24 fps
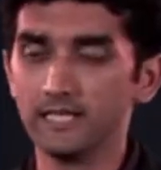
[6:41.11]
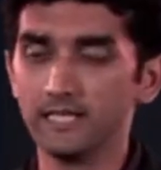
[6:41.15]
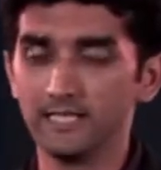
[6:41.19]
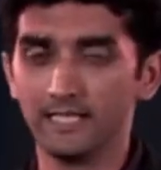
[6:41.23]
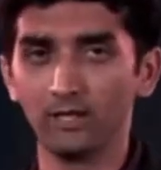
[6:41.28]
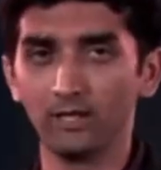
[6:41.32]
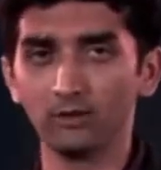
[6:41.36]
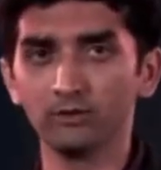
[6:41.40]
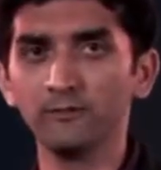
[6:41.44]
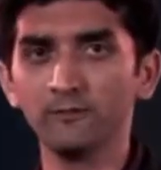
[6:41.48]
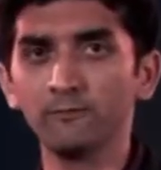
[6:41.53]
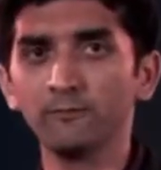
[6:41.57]

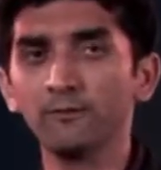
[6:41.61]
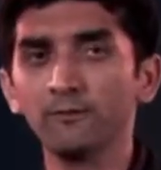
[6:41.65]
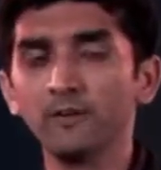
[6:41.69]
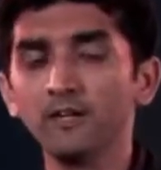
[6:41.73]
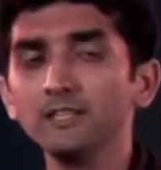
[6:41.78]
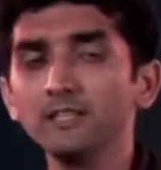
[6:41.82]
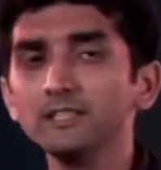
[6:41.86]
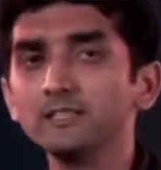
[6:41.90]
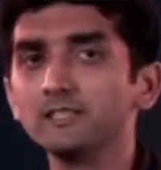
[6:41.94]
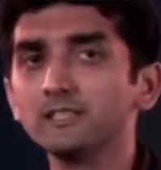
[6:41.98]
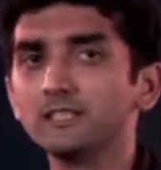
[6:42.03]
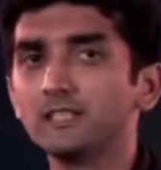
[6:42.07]
Now the
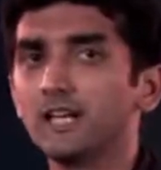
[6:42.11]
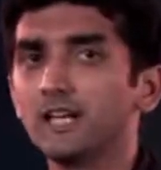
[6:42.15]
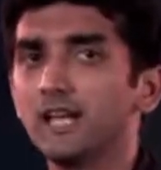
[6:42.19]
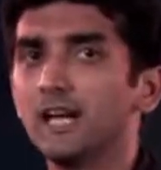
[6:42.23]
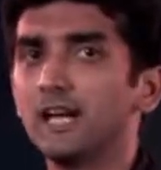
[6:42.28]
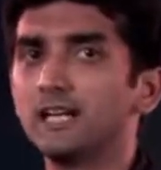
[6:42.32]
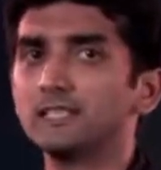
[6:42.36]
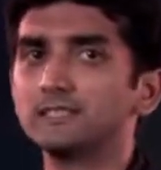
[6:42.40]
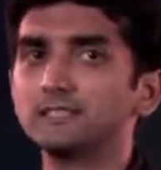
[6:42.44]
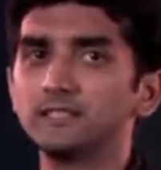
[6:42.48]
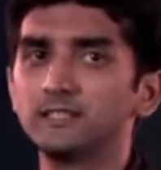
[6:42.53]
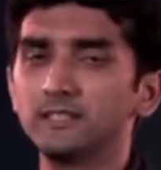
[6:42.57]
first
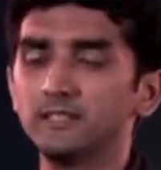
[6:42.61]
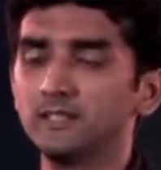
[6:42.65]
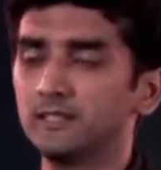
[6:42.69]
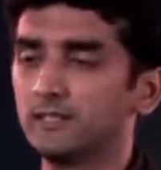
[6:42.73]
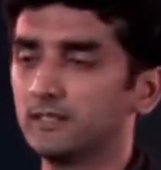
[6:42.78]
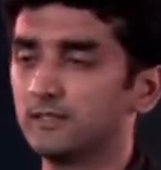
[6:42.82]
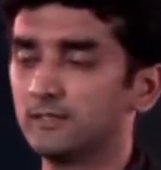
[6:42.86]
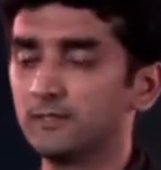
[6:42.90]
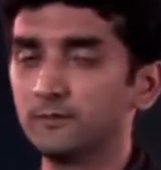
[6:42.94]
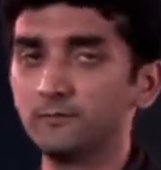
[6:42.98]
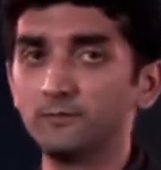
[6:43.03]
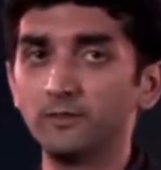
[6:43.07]
class here,
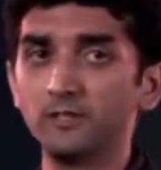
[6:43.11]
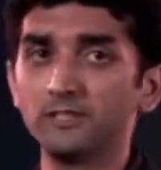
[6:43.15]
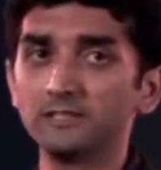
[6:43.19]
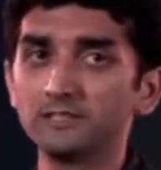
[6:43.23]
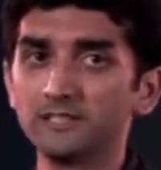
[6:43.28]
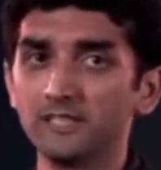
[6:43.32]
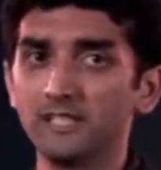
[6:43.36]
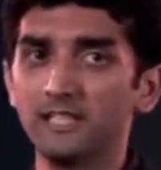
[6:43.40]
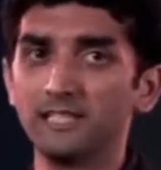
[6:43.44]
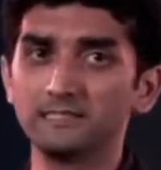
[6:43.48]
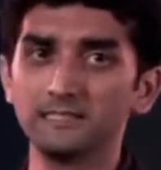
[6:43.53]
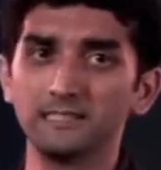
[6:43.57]
the first
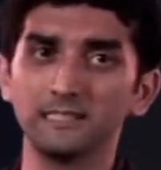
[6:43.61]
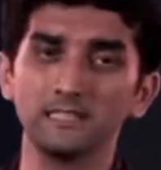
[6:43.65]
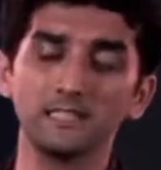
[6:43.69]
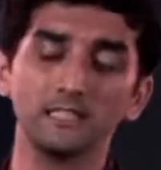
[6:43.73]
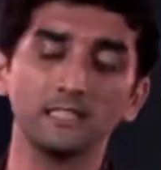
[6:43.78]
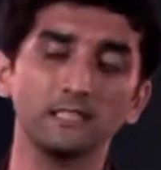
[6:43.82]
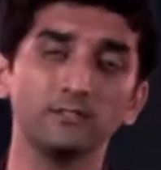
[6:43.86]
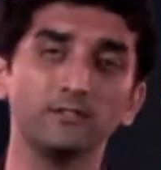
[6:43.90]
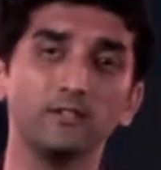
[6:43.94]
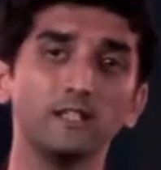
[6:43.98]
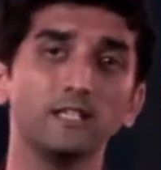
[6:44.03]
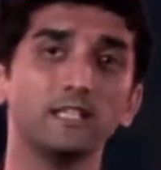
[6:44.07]
class
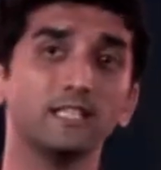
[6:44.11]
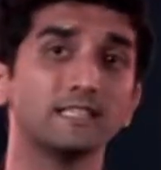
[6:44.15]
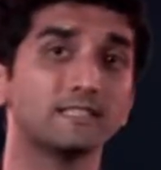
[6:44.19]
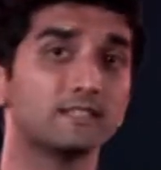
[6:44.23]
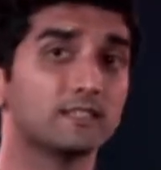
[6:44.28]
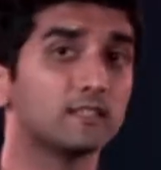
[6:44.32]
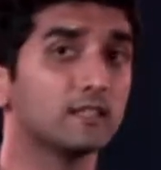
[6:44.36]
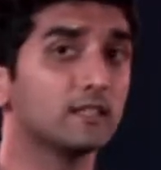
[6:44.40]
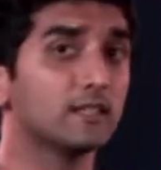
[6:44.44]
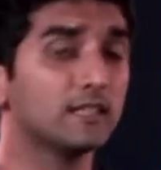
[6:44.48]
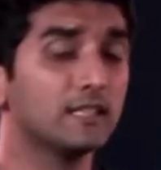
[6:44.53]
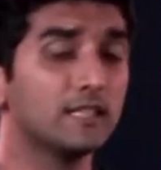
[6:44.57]
interval is
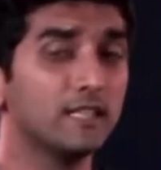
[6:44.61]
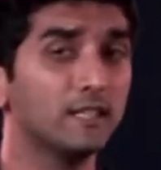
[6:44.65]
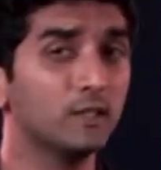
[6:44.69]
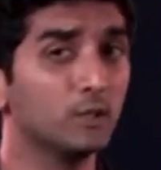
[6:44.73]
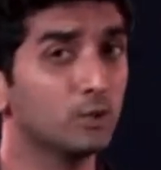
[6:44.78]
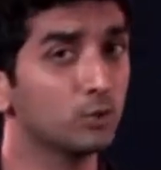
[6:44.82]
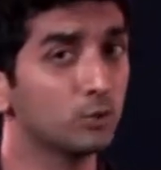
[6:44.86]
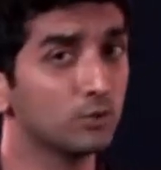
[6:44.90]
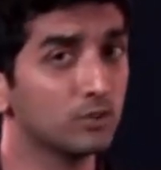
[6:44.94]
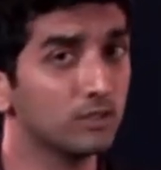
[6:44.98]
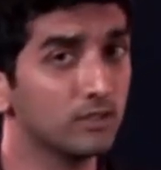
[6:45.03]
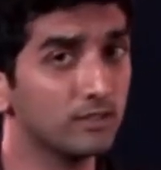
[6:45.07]
30
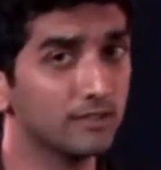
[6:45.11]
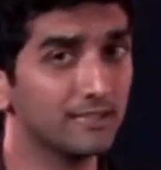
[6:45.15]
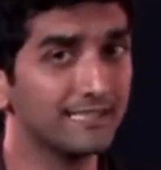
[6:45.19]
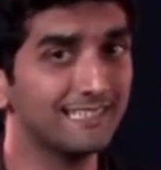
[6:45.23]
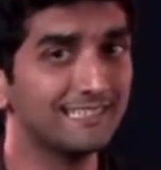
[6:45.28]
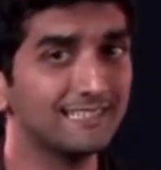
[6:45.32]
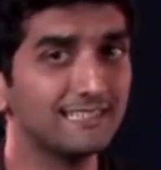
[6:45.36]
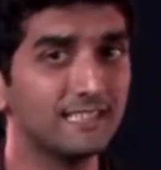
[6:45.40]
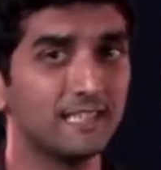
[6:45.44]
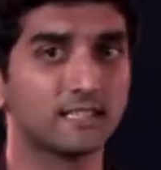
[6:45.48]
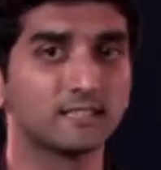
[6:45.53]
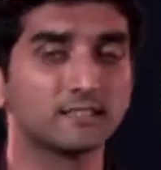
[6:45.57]
to
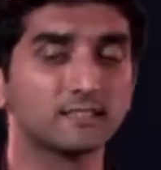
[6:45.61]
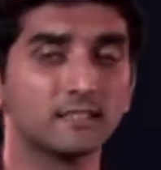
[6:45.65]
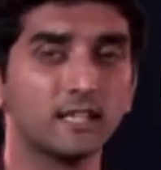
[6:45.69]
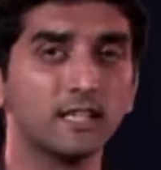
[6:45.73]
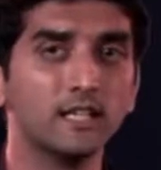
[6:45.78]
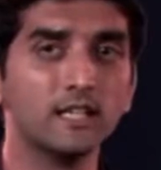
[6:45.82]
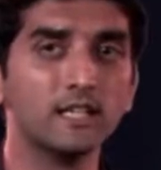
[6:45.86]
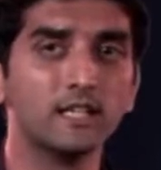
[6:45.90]
36.